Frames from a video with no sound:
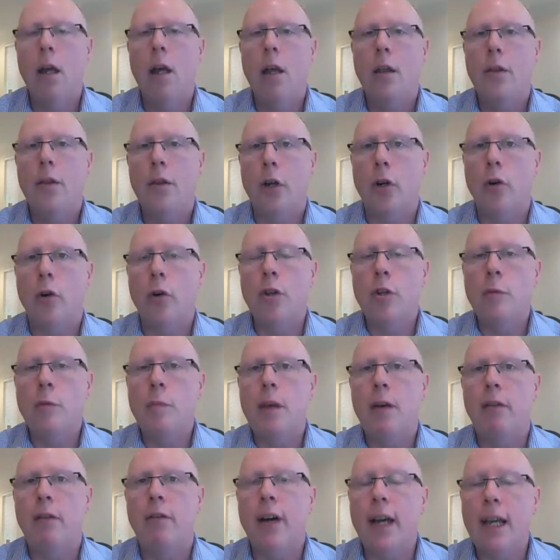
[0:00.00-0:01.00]
They're going to
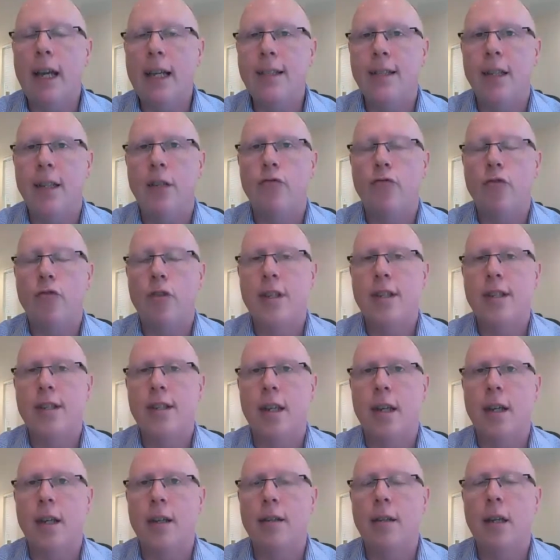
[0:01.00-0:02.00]
be less
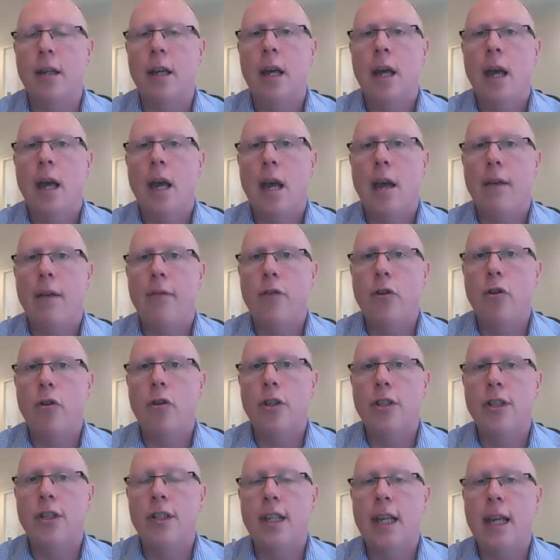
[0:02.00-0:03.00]
interested if you're
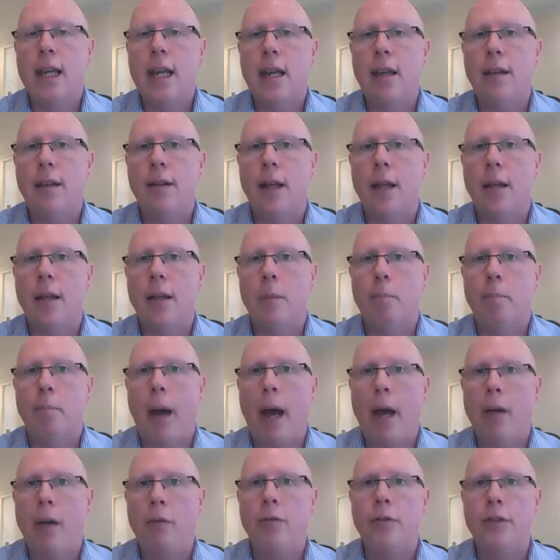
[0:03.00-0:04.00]
saying that the
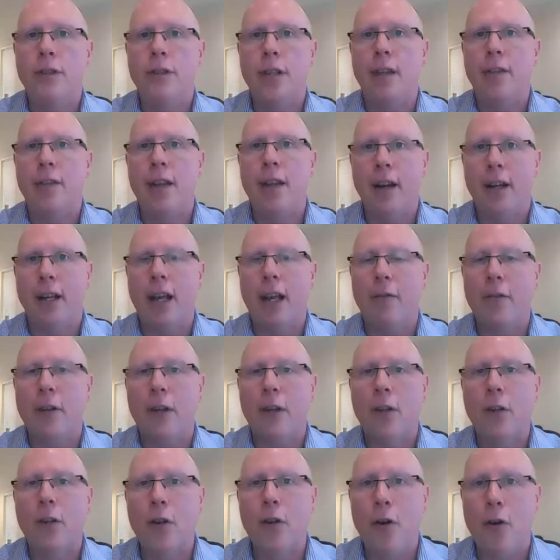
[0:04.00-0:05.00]
pounds that they're
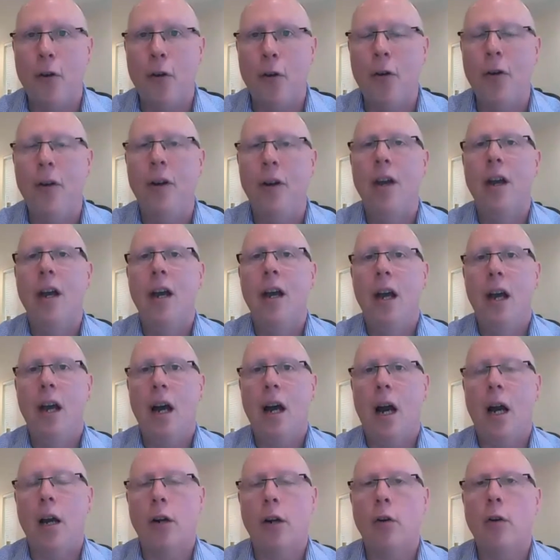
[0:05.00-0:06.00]
giving you
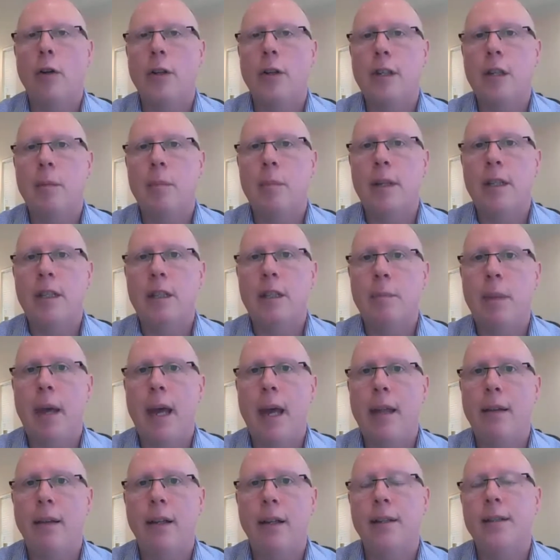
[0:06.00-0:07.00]
are going to be
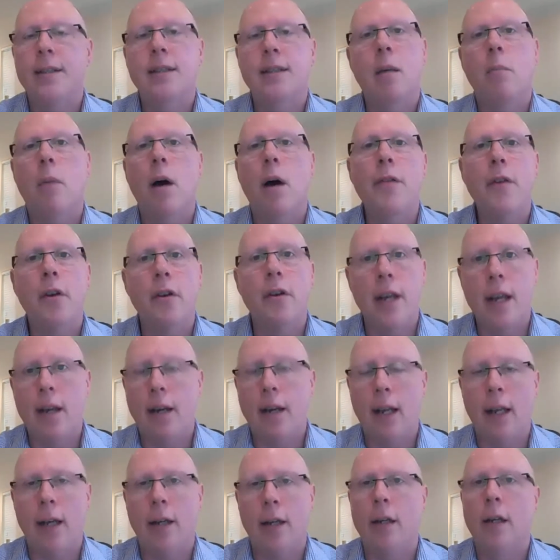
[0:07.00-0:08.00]
spent in some other
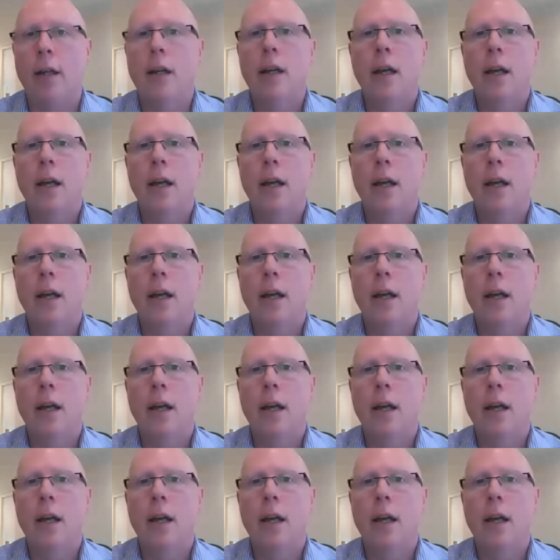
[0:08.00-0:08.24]
area,